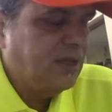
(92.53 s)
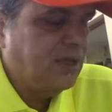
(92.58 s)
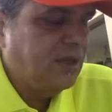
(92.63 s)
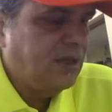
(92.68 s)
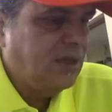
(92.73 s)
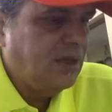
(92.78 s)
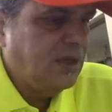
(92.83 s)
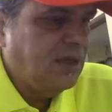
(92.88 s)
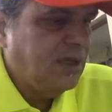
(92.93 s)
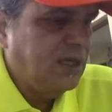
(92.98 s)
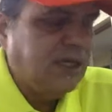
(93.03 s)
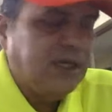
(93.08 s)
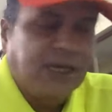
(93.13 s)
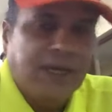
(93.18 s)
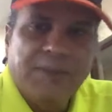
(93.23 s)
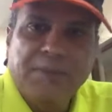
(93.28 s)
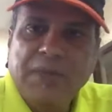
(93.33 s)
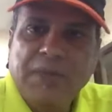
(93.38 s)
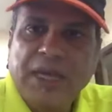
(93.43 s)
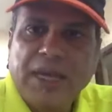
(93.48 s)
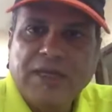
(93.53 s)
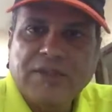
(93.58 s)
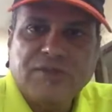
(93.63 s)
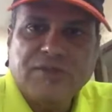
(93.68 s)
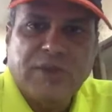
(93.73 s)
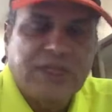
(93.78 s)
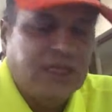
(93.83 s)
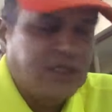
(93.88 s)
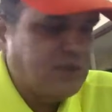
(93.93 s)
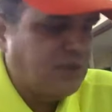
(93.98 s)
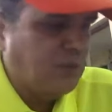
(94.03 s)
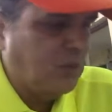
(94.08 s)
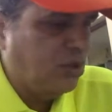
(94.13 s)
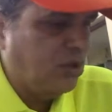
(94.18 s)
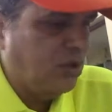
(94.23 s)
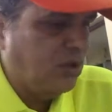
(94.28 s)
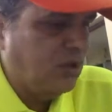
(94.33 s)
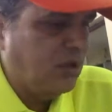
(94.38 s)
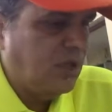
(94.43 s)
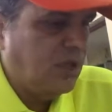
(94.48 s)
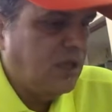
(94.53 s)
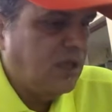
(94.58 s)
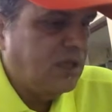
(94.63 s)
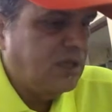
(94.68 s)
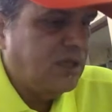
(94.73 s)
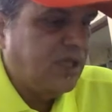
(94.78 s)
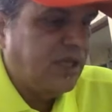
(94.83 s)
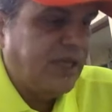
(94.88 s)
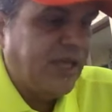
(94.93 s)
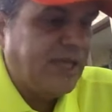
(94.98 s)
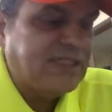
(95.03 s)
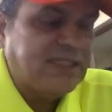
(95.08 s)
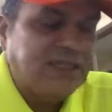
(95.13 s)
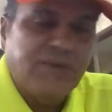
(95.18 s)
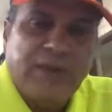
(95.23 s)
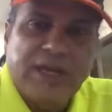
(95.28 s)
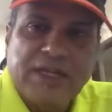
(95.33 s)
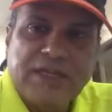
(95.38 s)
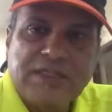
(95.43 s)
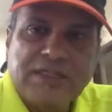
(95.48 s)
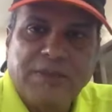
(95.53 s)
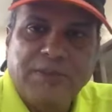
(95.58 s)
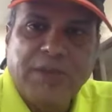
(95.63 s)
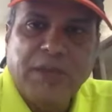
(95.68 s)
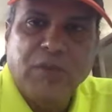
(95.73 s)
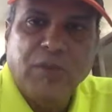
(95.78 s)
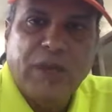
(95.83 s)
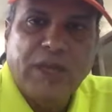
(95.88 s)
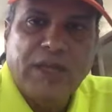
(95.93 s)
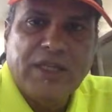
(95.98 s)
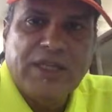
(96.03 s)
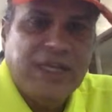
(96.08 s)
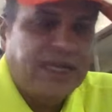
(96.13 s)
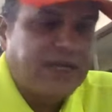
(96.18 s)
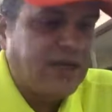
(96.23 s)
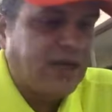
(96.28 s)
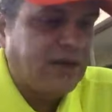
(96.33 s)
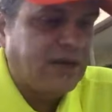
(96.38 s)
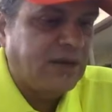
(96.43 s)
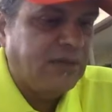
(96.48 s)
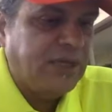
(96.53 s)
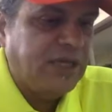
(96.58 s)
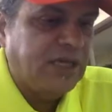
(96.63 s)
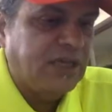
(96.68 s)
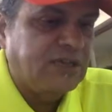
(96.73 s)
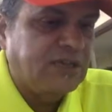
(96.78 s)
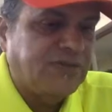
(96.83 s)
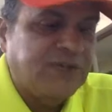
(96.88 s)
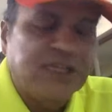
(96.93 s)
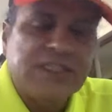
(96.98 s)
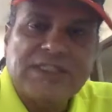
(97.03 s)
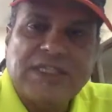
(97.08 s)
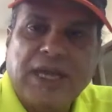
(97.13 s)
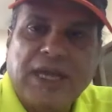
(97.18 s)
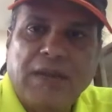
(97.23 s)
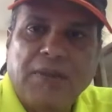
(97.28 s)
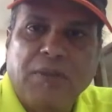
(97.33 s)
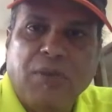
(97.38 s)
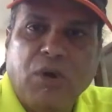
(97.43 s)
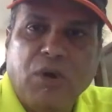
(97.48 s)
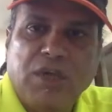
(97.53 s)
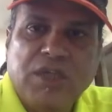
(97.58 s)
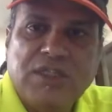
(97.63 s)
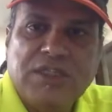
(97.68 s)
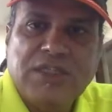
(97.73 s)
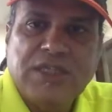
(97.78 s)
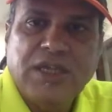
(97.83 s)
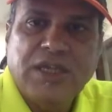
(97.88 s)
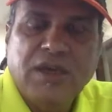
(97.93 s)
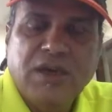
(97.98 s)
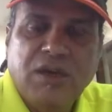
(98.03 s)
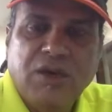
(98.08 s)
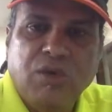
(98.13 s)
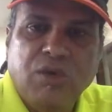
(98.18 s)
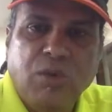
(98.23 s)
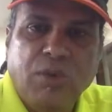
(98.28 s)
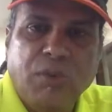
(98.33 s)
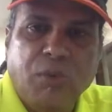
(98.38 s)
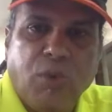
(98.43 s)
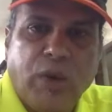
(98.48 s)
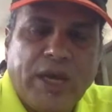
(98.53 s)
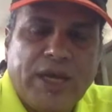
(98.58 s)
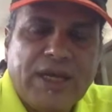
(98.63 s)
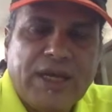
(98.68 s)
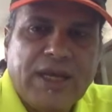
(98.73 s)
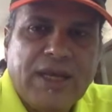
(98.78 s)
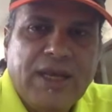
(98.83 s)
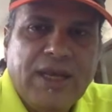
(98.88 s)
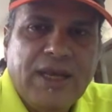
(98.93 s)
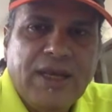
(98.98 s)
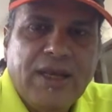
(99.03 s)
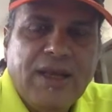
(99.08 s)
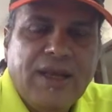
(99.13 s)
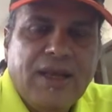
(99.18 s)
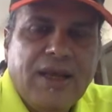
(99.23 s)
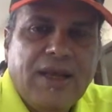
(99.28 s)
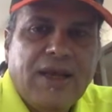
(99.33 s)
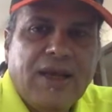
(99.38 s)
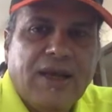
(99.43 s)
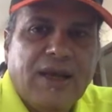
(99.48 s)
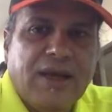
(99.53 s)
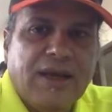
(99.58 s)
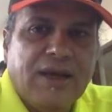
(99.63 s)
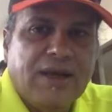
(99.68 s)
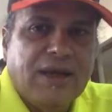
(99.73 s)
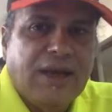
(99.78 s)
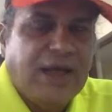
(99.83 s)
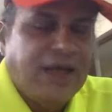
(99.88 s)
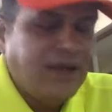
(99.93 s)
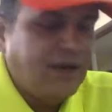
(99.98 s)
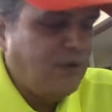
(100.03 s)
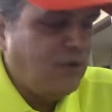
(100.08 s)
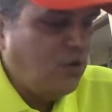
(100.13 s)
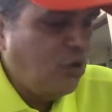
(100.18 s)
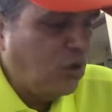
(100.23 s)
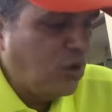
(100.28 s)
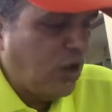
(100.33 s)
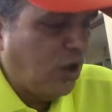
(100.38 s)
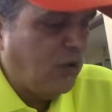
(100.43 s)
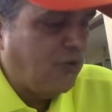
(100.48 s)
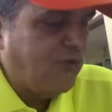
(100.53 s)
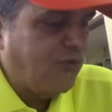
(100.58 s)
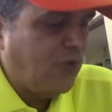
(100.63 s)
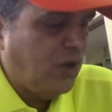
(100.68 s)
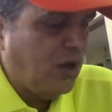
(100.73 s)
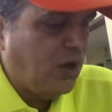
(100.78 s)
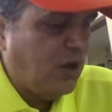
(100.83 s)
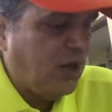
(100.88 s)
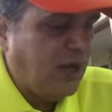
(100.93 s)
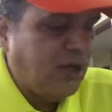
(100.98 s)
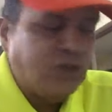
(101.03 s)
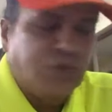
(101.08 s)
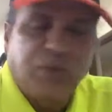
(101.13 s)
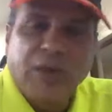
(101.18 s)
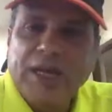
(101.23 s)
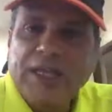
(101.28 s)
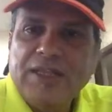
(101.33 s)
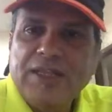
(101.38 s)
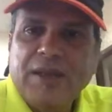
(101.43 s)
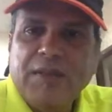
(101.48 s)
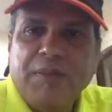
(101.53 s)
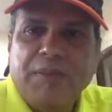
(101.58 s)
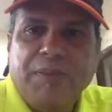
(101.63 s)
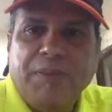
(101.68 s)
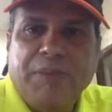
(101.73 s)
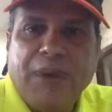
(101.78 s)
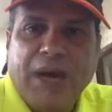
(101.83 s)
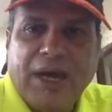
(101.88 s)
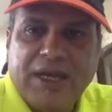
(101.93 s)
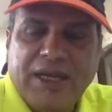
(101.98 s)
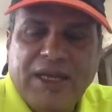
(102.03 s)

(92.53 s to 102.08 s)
He came behind Swadesh Mondal. The next event is a big one, the 800 meters freestyle boys group one. Uh, and look out for Advait Page.